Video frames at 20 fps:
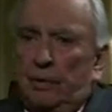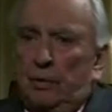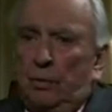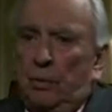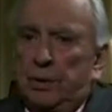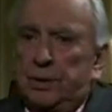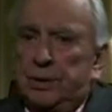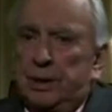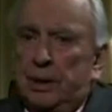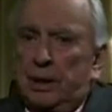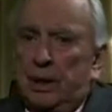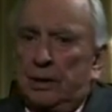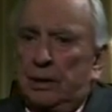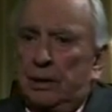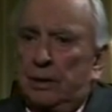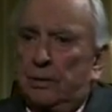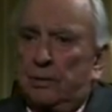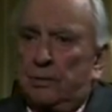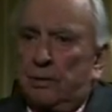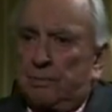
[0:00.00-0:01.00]
was the end
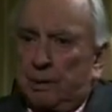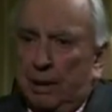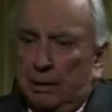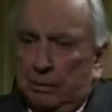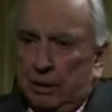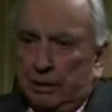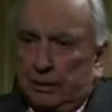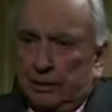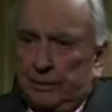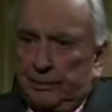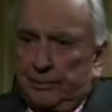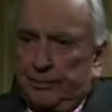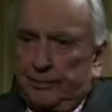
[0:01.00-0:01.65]
of the Republic.